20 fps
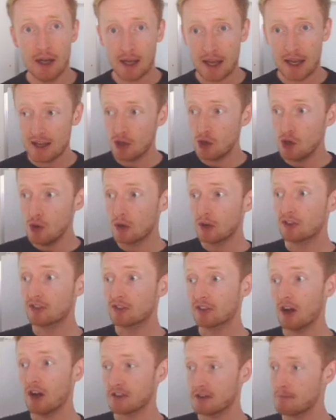you can
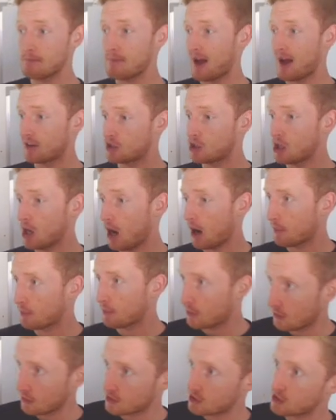start to match up
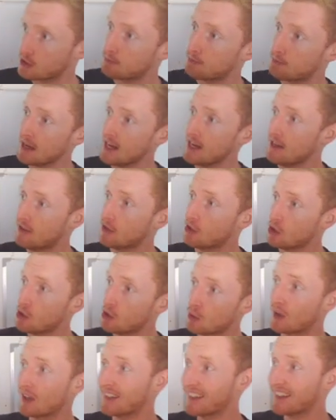the speed that you
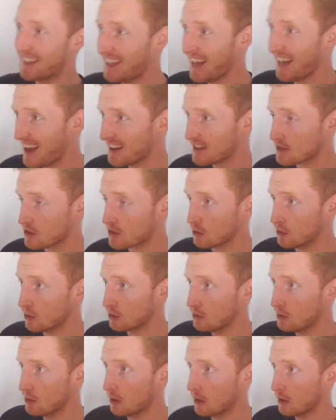can get to